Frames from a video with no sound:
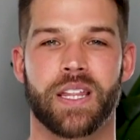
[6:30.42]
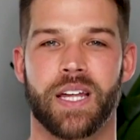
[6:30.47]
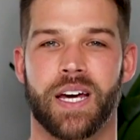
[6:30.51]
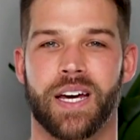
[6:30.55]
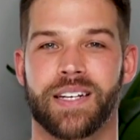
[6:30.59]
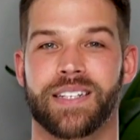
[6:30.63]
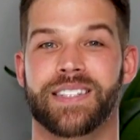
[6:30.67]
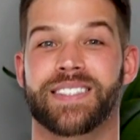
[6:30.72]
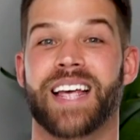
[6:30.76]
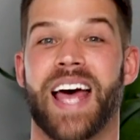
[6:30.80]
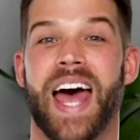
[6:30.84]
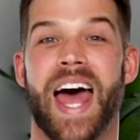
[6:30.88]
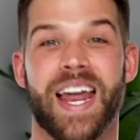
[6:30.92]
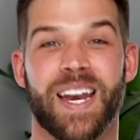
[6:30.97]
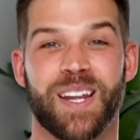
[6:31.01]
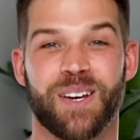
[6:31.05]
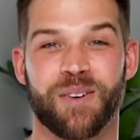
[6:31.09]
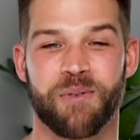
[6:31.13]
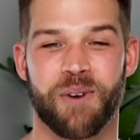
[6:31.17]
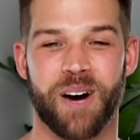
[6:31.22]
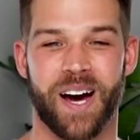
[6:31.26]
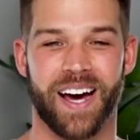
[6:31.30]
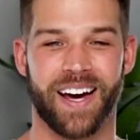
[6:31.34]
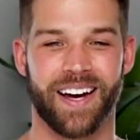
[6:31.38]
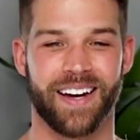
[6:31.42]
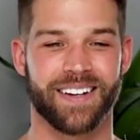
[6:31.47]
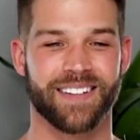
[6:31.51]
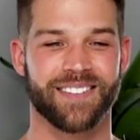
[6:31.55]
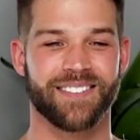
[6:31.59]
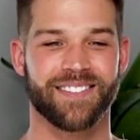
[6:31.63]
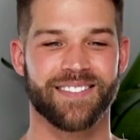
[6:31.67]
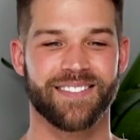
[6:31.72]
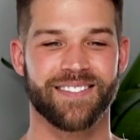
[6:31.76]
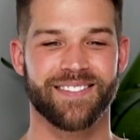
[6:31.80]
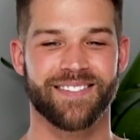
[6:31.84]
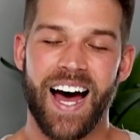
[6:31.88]
things. Anyway,
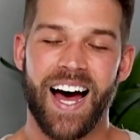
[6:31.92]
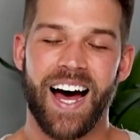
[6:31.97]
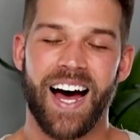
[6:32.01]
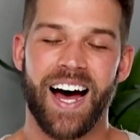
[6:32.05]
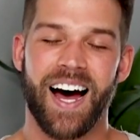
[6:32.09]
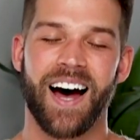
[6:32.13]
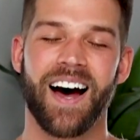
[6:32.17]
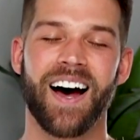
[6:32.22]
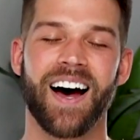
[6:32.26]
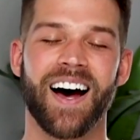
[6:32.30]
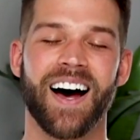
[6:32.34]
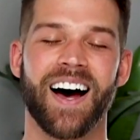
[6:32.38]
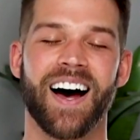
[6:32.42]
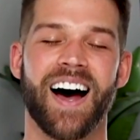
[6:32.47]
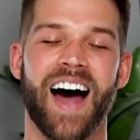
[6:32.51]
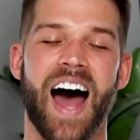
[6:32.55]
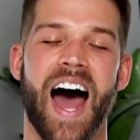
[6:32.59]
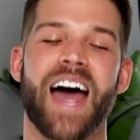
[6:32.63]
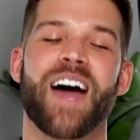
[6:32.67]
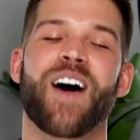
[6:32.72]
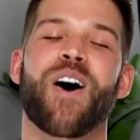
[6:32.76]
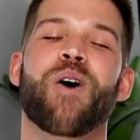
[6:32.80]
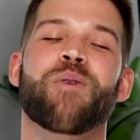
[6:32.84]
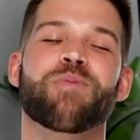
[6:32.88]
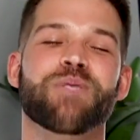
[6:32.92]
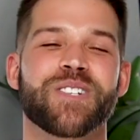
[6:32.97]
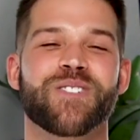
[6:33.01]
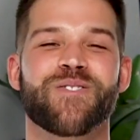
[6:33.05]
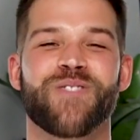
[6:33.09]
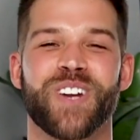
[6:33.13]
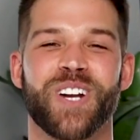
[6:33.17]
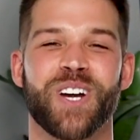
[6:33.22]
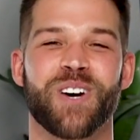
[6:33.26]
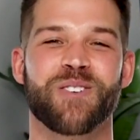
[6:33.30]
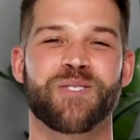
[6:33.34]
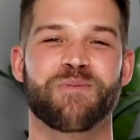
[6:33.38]
I hope this
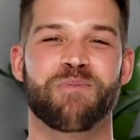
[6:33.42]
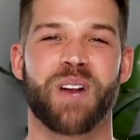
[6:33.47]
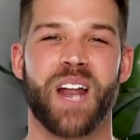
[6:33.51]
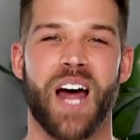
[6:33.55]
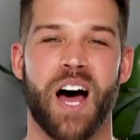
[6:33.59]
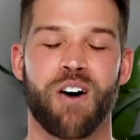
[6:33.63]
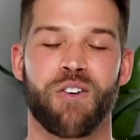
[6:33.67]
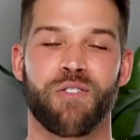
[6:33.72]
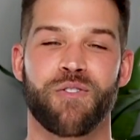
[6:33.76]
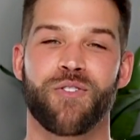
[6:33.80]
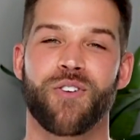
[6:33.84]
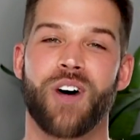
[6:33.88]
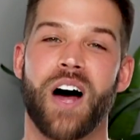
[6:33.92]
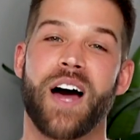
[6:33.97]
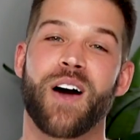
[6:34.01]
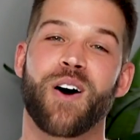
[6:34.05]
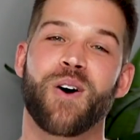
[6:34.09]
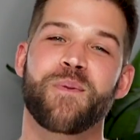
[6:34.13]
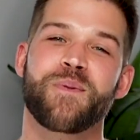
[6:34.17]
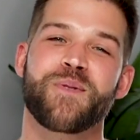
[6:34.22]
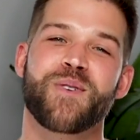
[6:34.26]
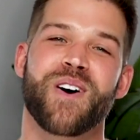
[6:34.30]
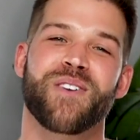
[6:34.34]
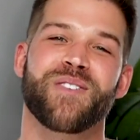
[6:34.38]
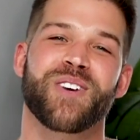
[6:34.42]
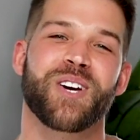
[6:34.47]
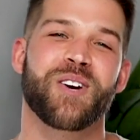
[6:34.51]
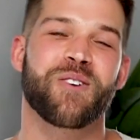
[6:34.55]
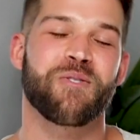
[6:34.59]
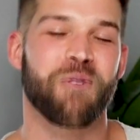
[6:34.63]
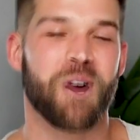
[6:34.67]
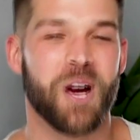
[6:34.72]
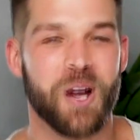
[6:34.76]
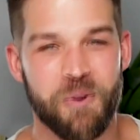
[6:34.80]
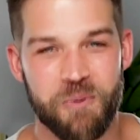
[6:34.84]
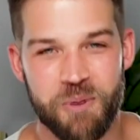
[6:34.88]
video has been helpful. I hope you have a
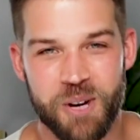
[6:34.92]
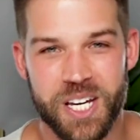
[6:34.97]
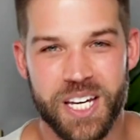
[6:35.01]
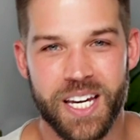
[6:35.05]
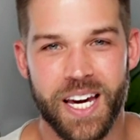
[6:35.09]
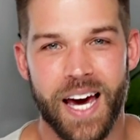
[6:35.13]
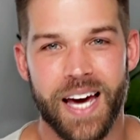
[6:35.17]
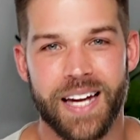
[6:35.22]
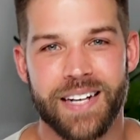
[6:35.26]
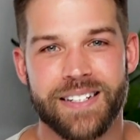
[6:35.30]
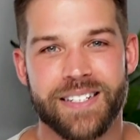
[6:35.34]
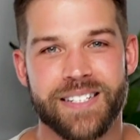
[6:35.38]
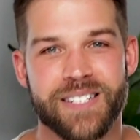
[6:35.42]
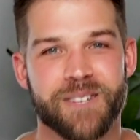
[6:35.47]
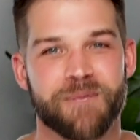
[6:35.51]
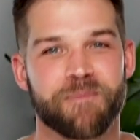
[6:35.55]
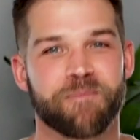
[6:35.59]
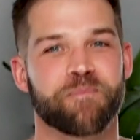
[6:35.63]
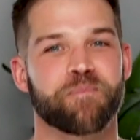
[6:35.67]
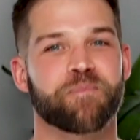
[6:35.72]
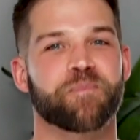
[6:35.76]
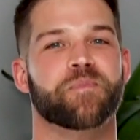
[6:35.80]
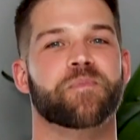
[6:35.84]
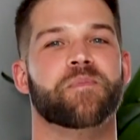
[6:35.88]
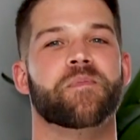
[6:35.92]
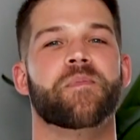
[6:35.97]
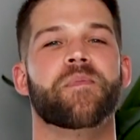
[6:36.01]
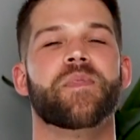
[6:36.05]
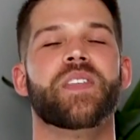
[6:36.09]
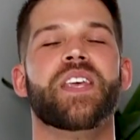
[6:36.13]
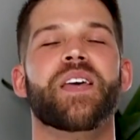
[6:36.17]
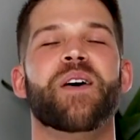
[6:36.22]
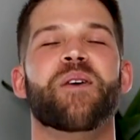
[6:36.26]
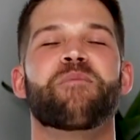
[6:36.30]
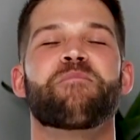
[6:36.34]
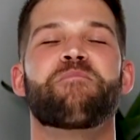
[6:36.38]
great weekend.
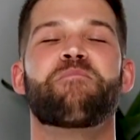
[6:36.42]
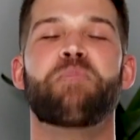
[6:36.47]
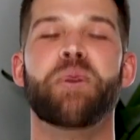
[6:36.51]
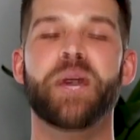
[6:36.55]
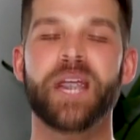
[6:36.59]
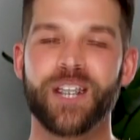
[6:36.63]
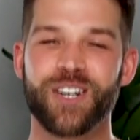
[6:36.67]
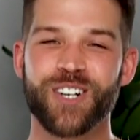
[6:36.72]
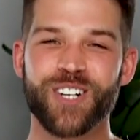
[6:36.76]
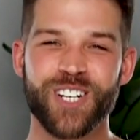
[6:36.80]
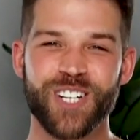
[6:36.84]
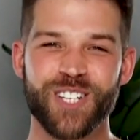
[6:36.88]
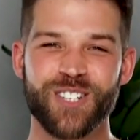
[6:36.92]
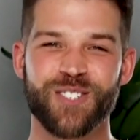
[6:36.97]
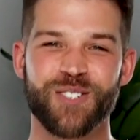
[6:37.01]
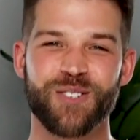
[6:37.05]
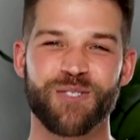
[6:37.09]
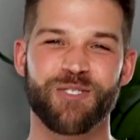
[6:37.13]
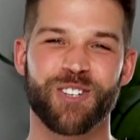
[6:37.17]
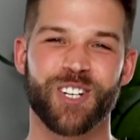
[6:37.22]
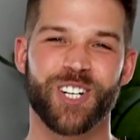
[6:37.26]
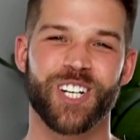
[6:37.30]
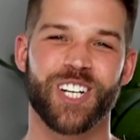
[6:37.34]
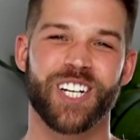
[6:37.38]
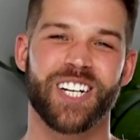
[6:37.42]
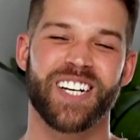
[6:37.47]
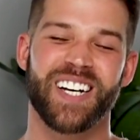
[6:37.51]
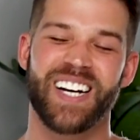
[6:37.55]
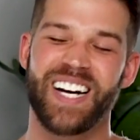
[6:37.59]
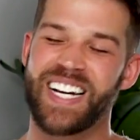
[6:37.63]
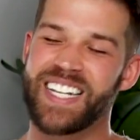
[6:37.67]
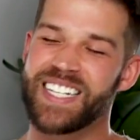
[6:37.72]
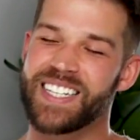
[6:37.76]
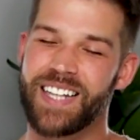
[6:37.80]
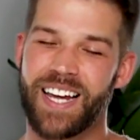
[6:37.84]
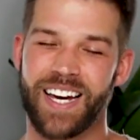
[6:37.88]
Be good and do good.
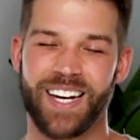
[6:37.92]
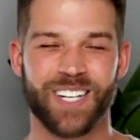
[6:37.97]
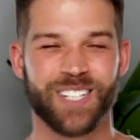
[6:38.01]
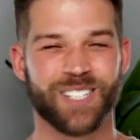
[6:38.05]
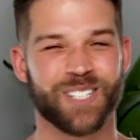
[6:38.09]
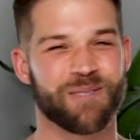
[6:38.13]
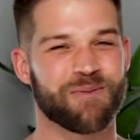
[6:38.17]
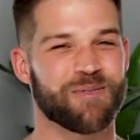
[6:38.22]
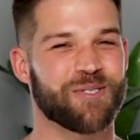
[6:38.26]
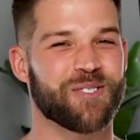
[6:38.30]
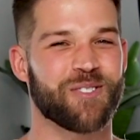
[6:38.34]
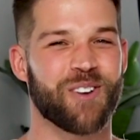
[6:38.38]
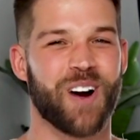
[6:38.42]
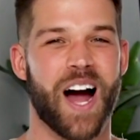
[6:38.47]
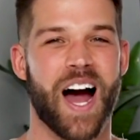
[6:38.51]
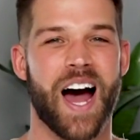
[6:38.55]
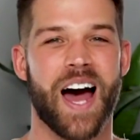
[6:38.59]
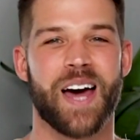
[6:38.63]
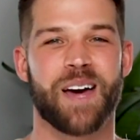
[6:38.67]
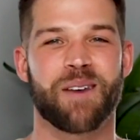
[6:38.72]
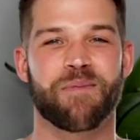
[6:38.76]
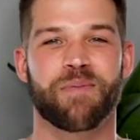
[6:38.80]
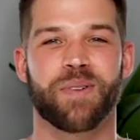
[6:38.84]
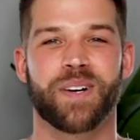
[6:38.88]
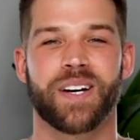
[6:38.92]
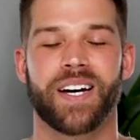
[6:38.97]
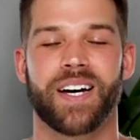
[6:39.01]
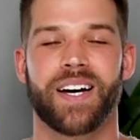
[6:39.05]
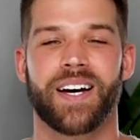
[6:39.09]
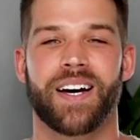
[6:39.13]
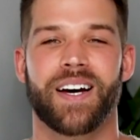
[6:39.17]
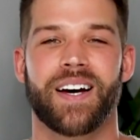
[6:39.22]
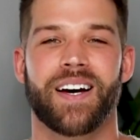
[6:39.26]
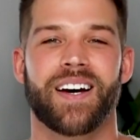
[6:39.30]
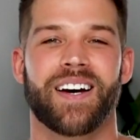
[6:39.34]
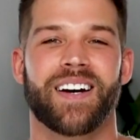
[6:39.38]
Like, subscribe.
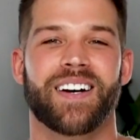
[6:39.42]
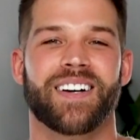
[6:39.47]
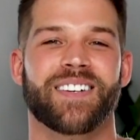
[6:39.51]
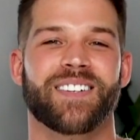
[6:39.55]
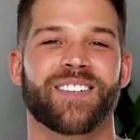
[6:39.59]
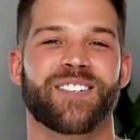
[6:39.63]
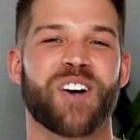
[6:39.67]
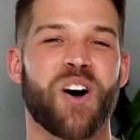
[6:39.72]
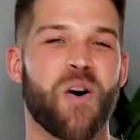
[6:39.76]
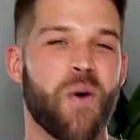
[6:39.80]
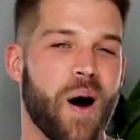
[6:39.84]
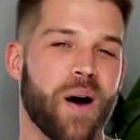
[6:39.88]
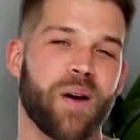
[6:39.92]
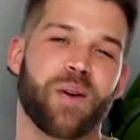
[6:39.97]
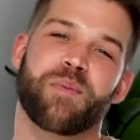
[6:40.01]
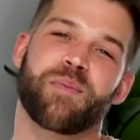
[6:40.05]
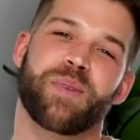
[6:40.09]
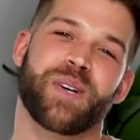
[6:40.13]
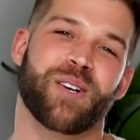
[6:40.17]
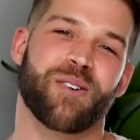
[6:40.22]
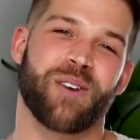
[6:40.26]
Go out and be